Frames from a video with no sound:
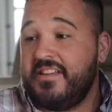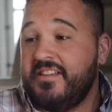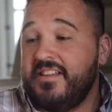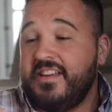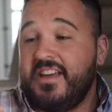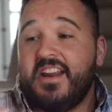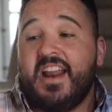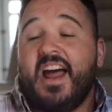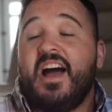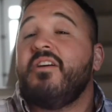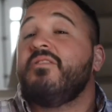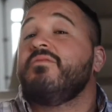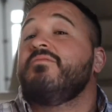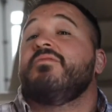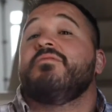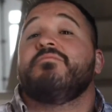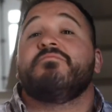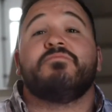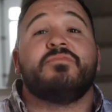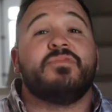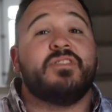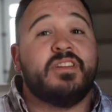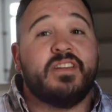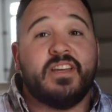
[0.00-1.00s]
Get out,
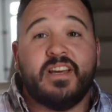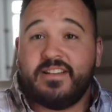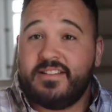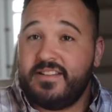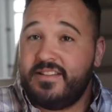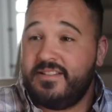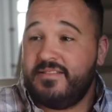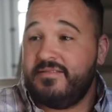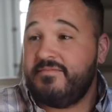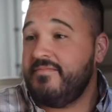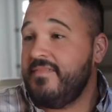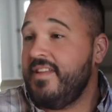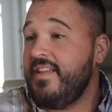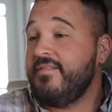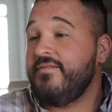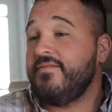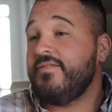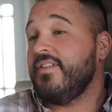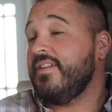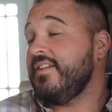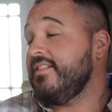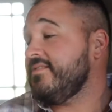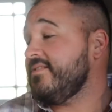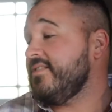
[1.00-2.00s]
get in
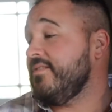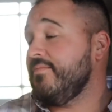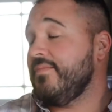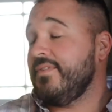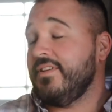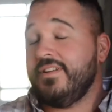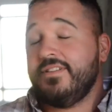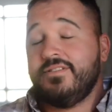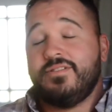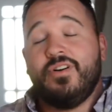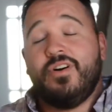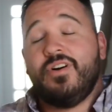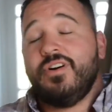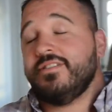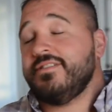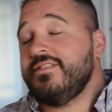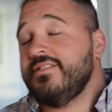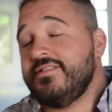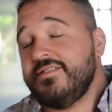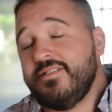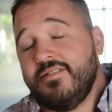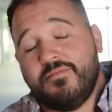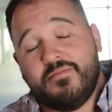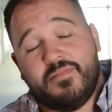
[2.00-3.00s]
front of somebody, talk
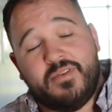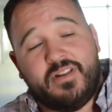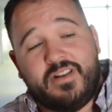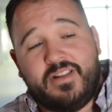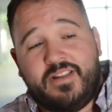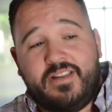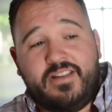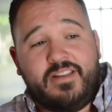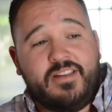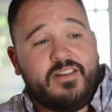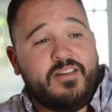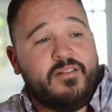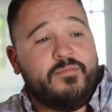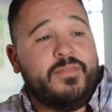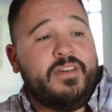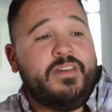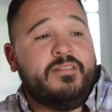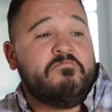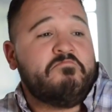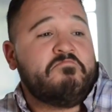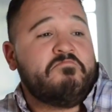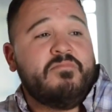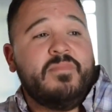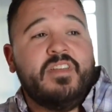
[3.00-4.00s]
to somebody. I
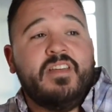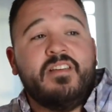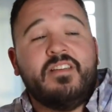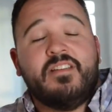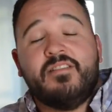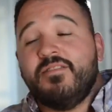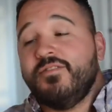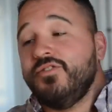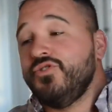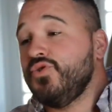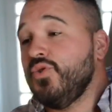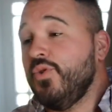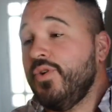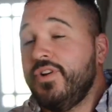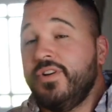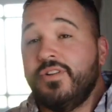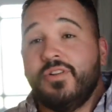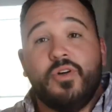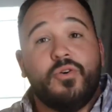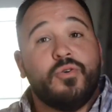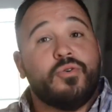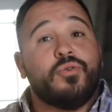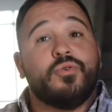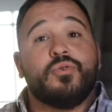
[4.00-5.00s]
mean,
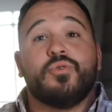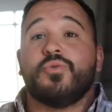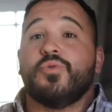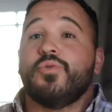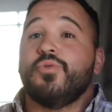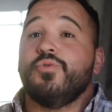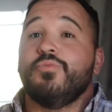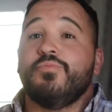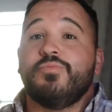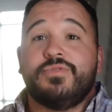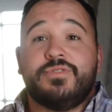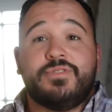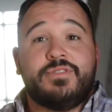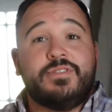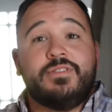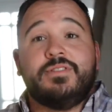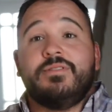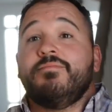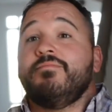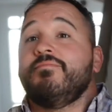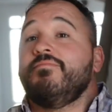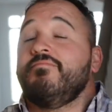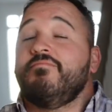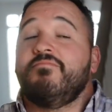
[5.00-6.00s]
join local
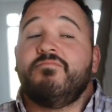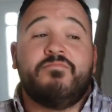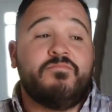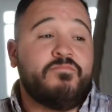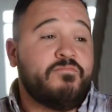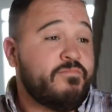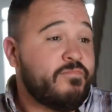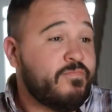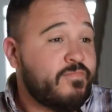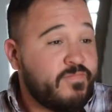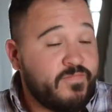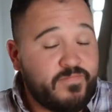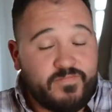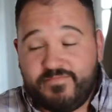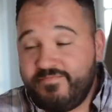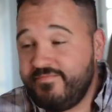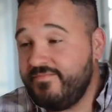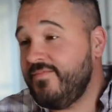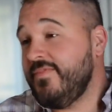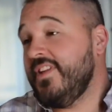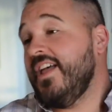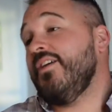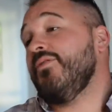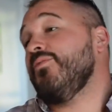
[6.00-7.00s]
groups,
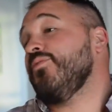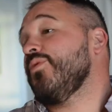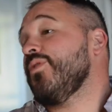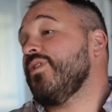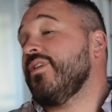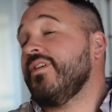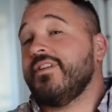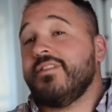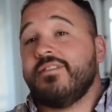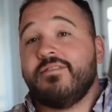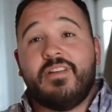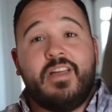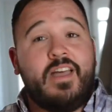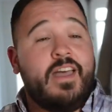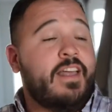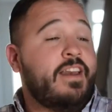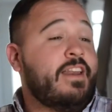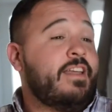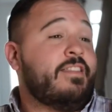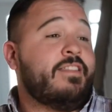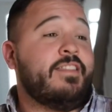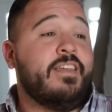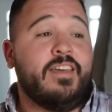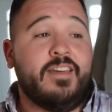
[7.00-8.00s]
network,
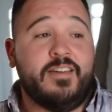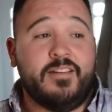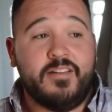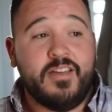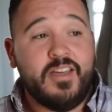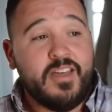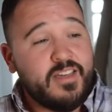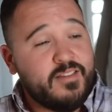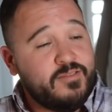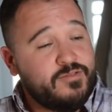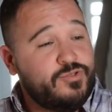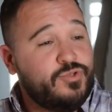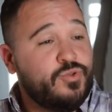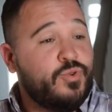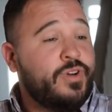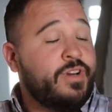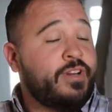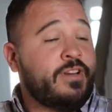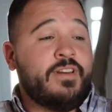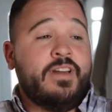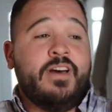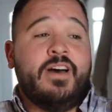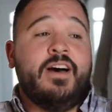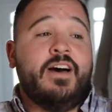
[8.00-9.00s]
anything.
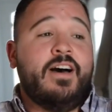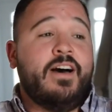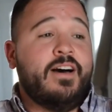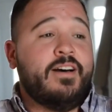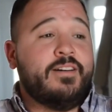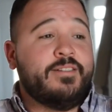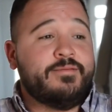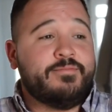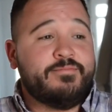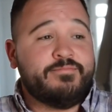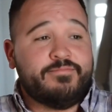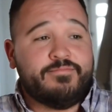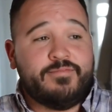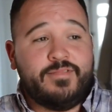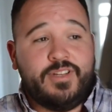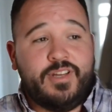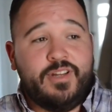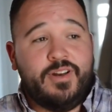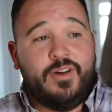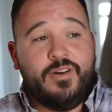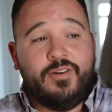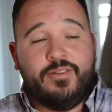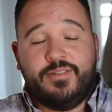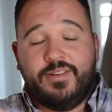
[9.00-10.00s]
Join, uh,
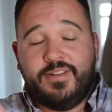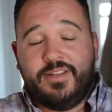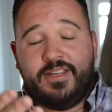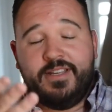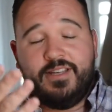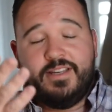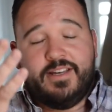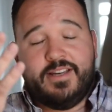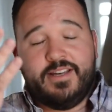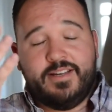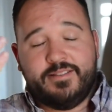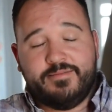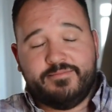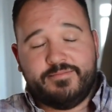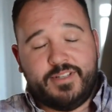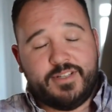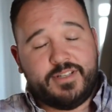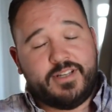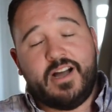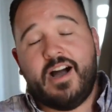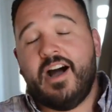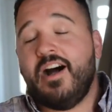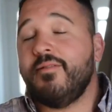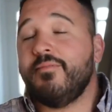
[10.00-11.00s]
you know, the uh, the
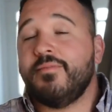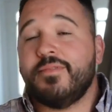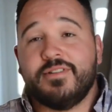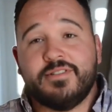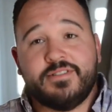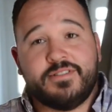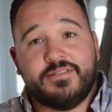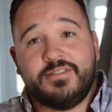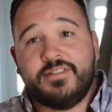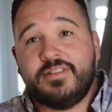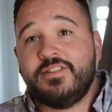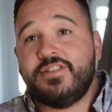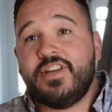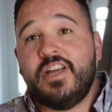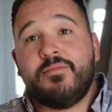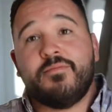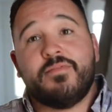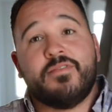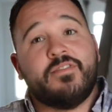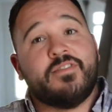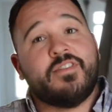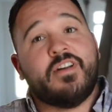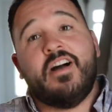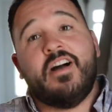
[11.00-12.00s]
Converse, Chamber of